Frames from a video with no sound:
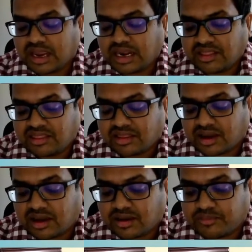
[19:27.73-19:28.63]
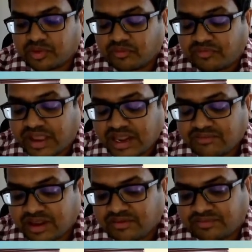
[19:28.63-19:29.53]
It is a very,
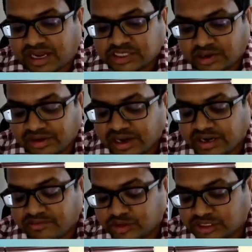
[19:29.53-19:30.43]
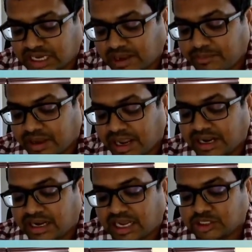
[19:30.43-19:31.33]
very fast alternative to SHAP, and
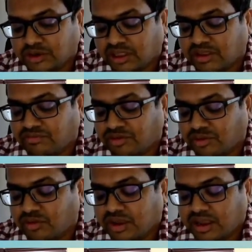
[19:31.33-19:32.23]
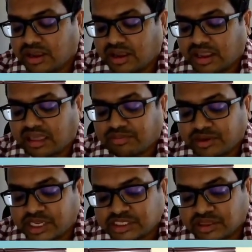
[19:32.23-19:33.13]
it actually gives you
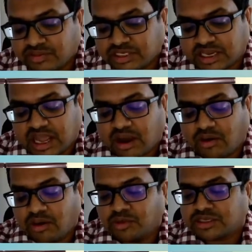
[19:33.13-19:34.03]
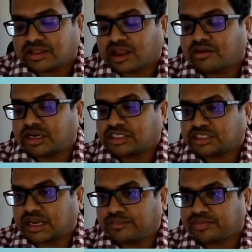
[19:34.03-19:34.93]
explanations which are almost as accurate as
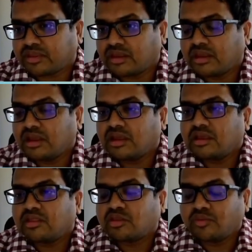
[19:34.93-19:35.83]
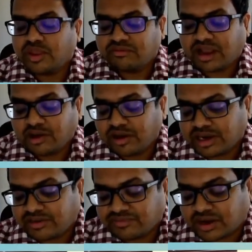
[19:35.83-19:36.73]
SHAP. So we
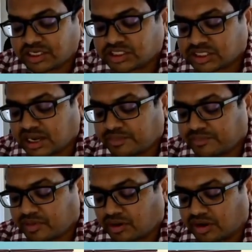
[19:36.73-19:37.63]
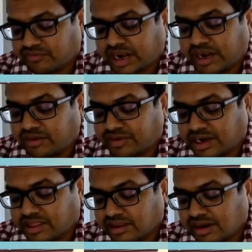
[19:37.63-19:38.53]
evaluated FastShap on a variety of
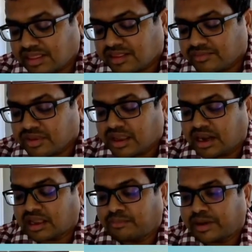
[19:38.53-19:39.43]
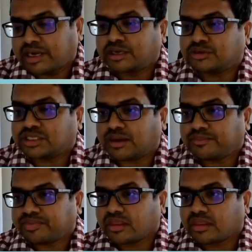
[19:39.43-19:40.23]
data sets and compared it to SHAP.